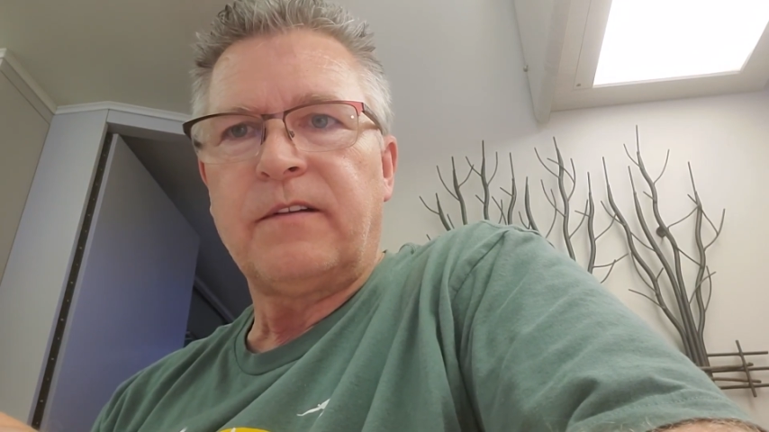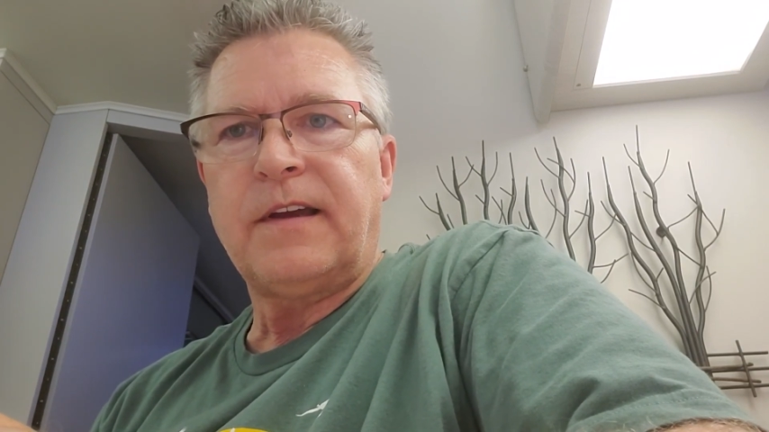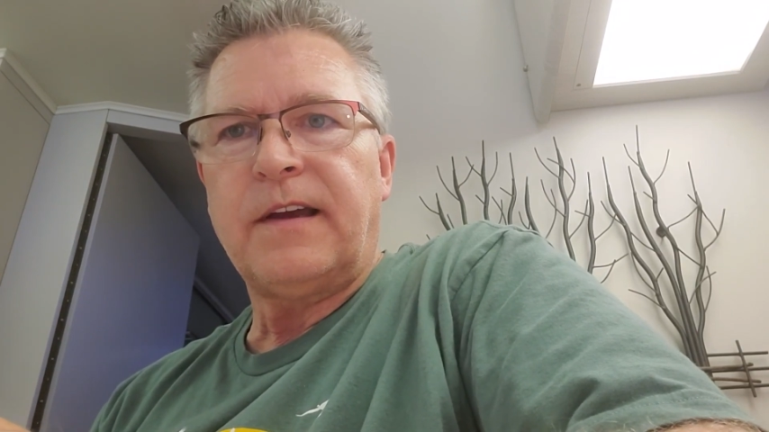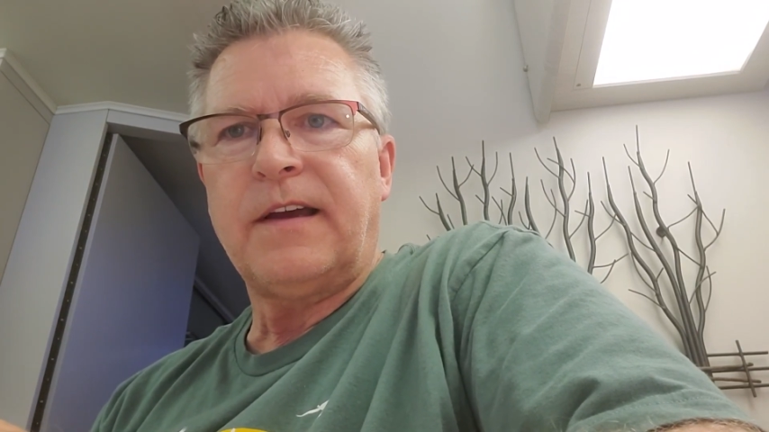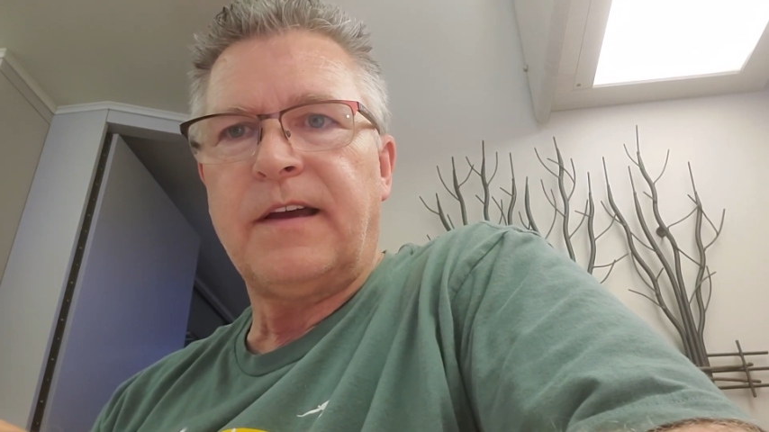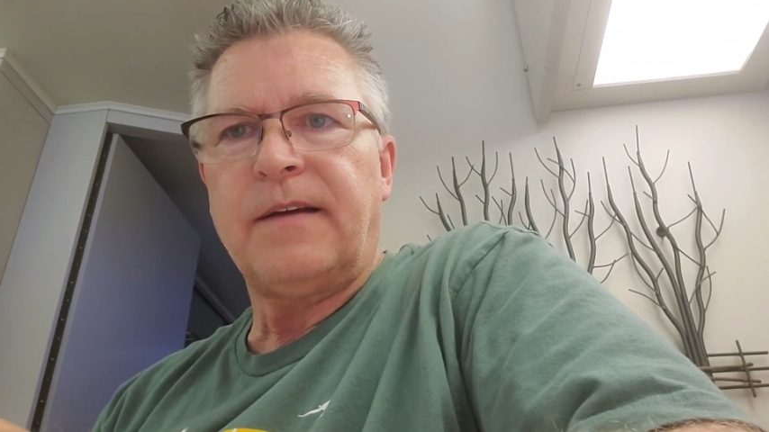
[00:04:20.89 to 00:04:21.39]

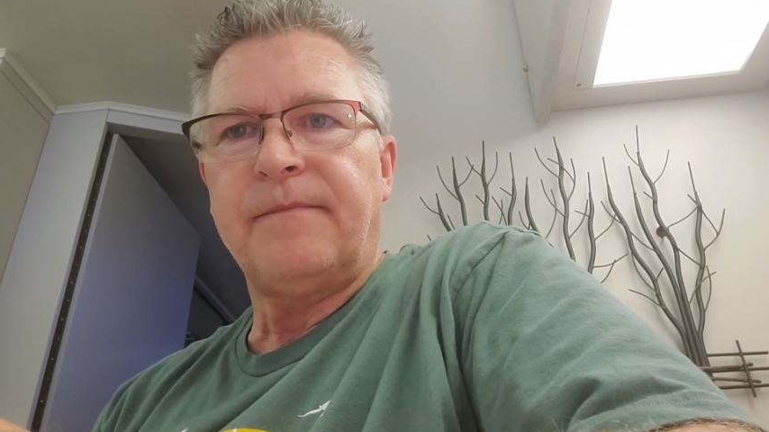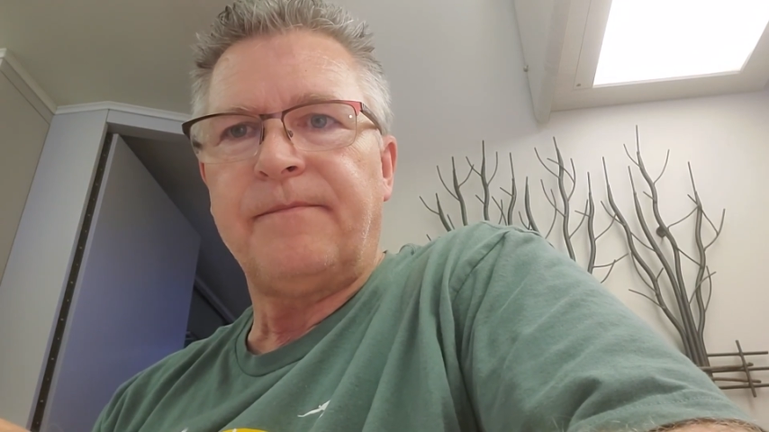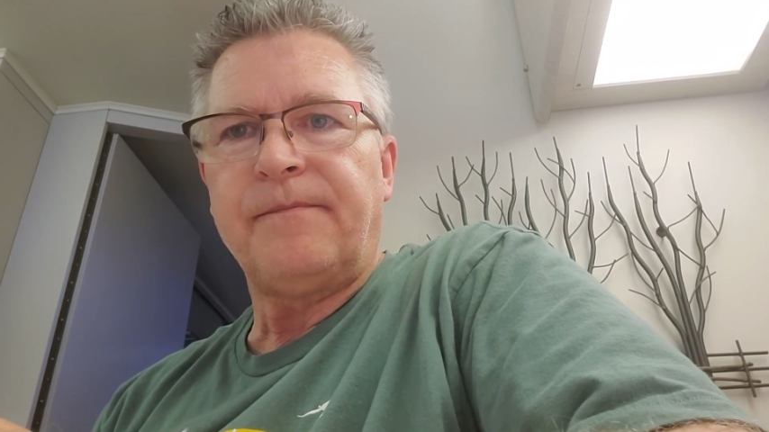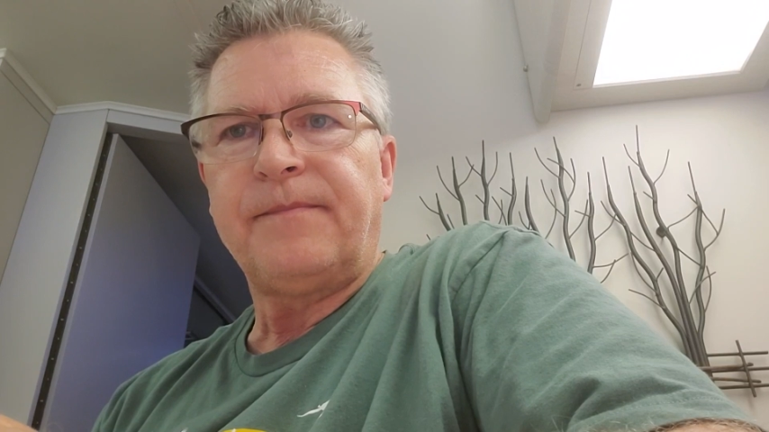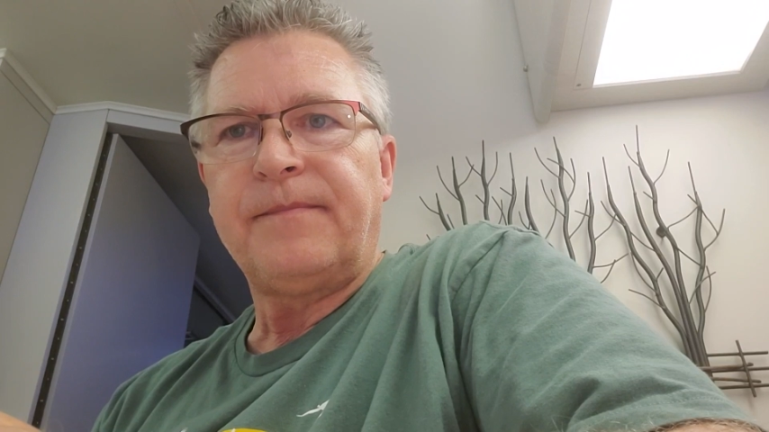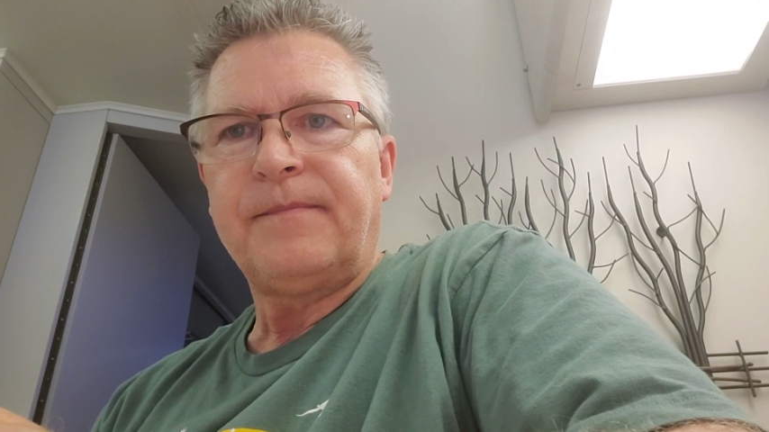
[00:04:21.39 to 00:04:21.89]

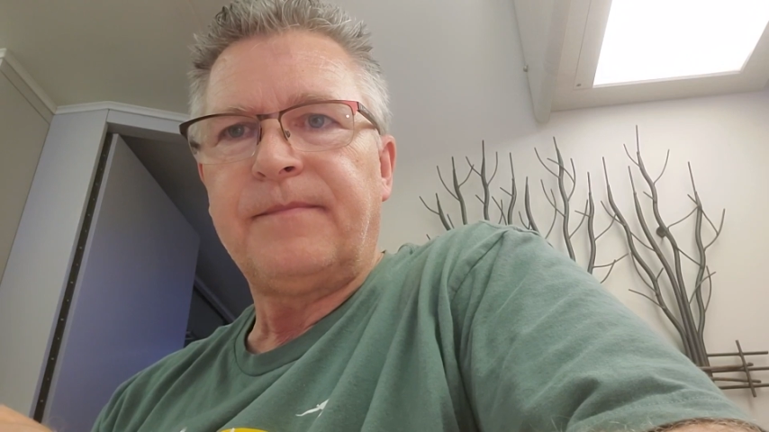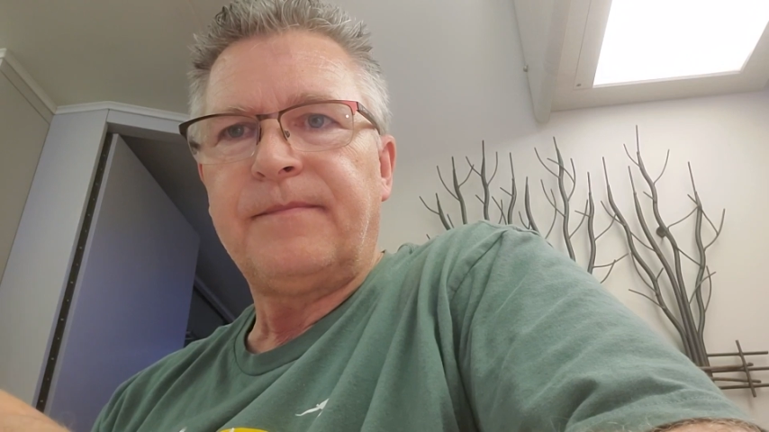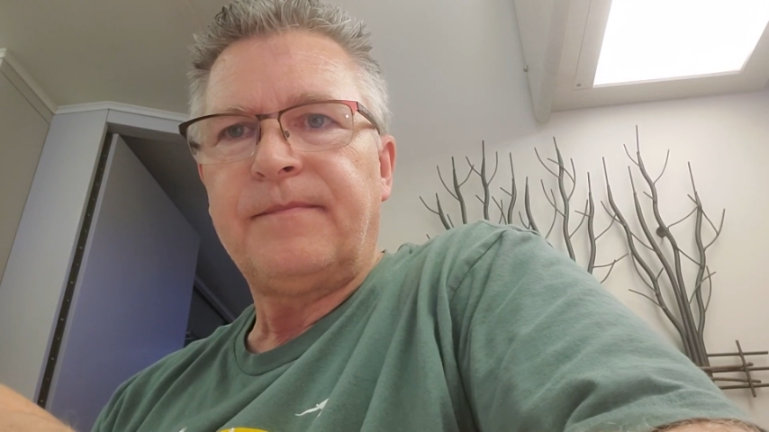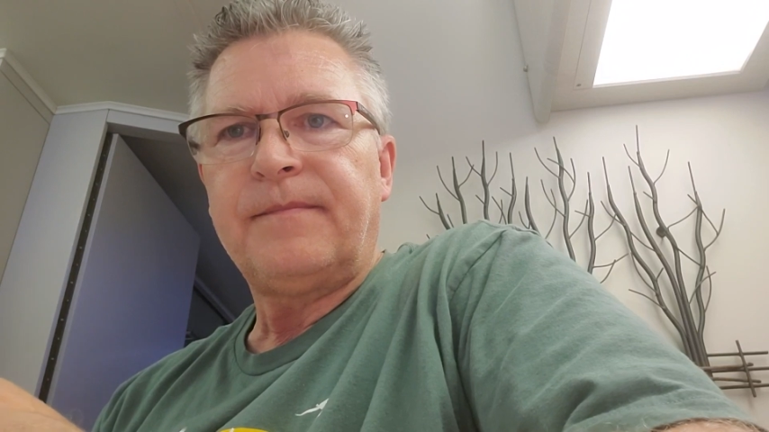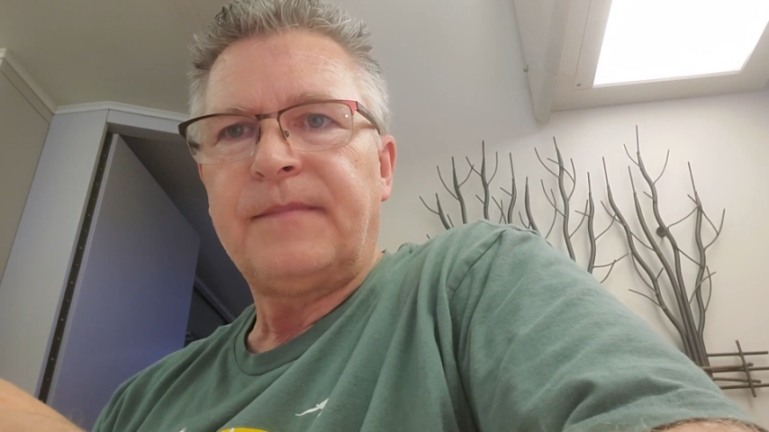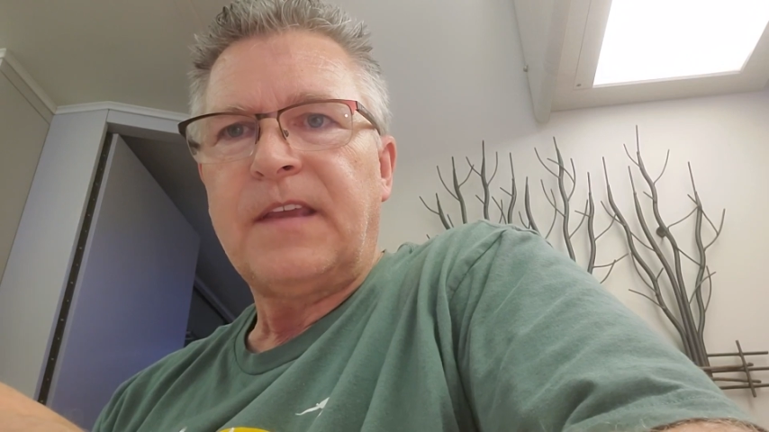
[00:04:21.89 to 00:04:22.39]

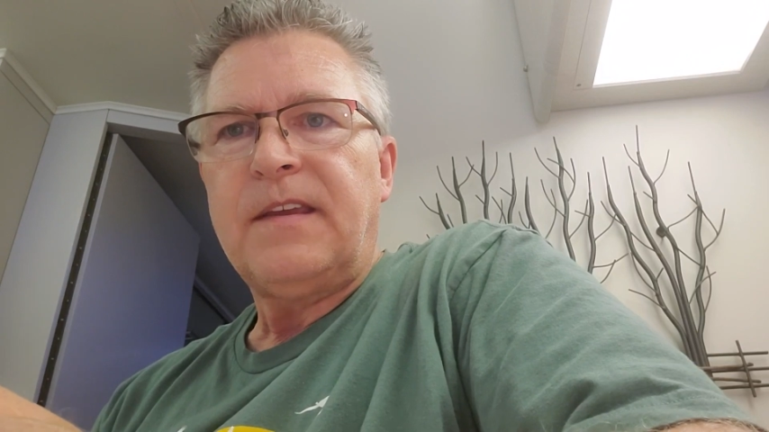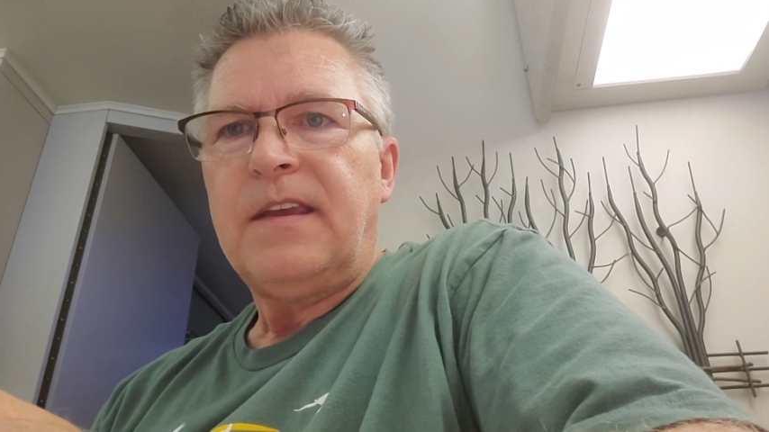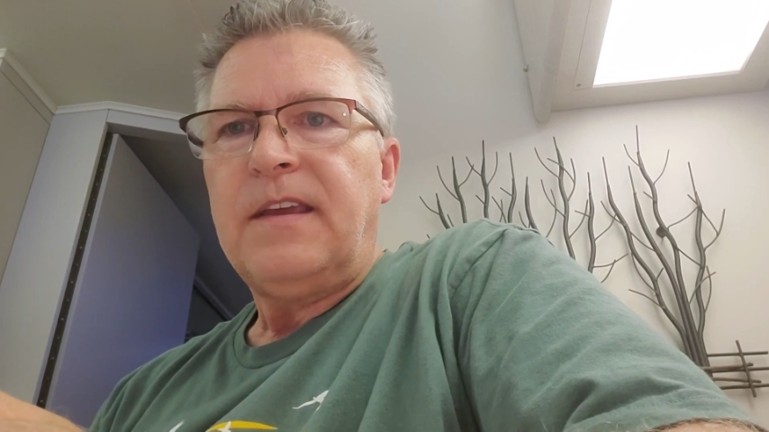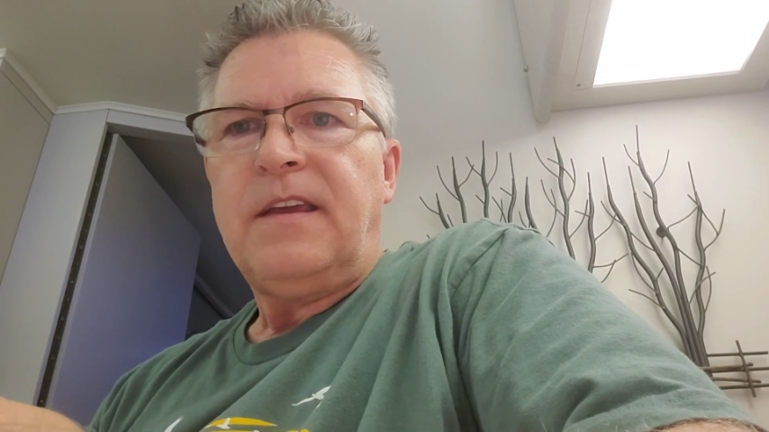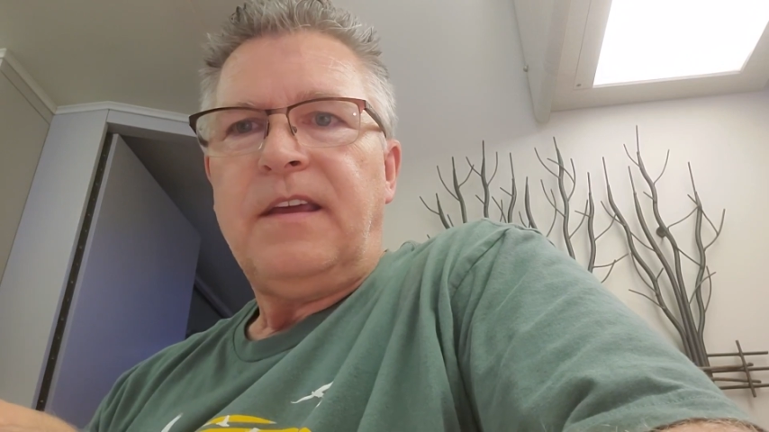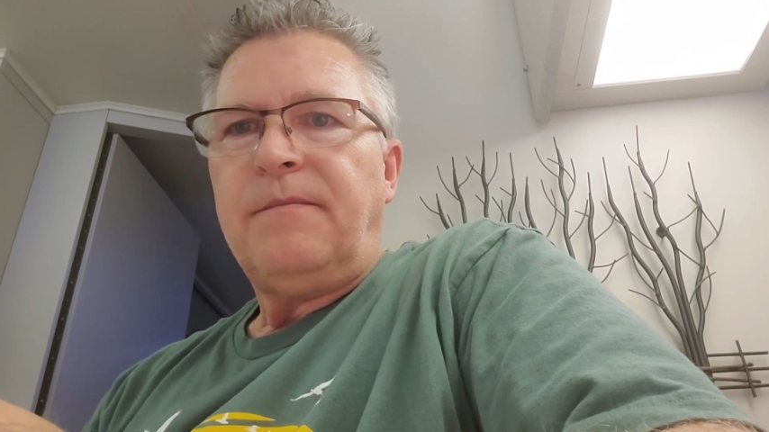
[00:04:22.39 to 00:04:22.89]

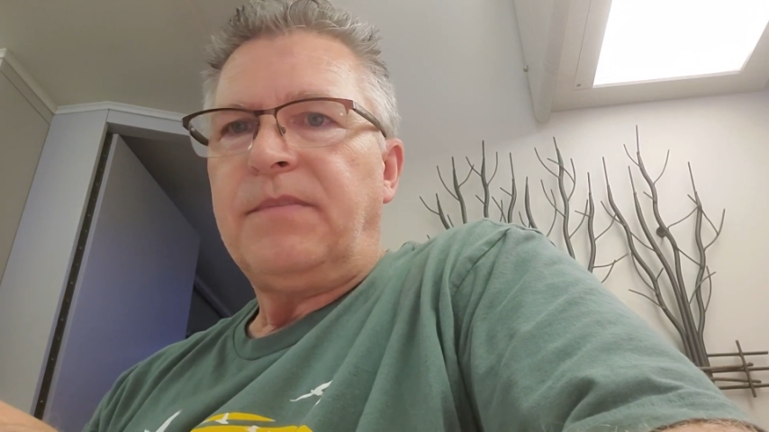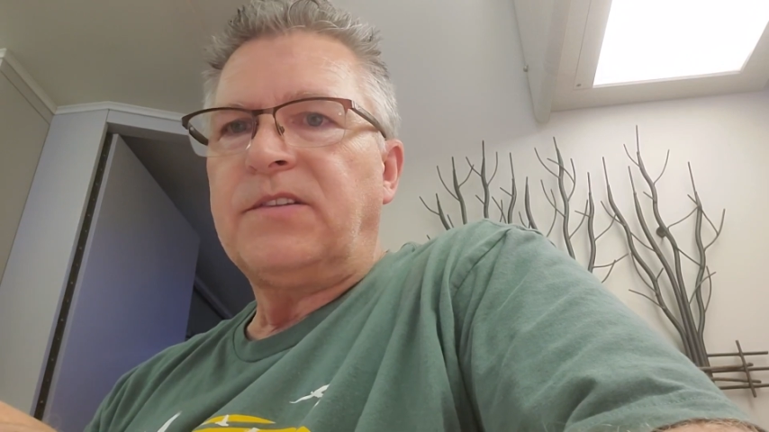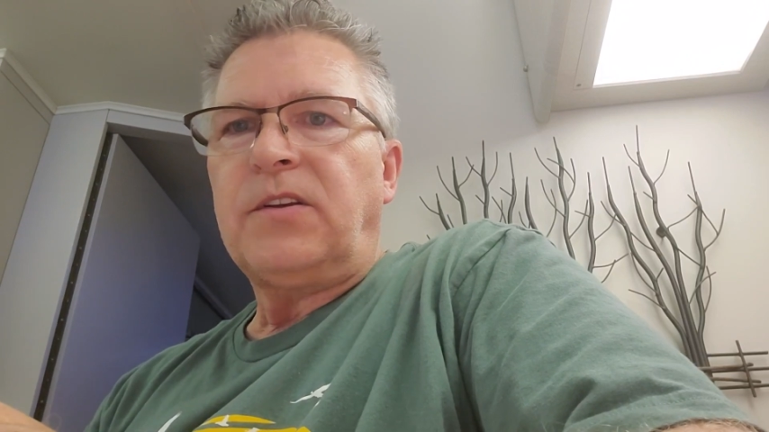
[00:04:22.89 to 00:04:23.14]
But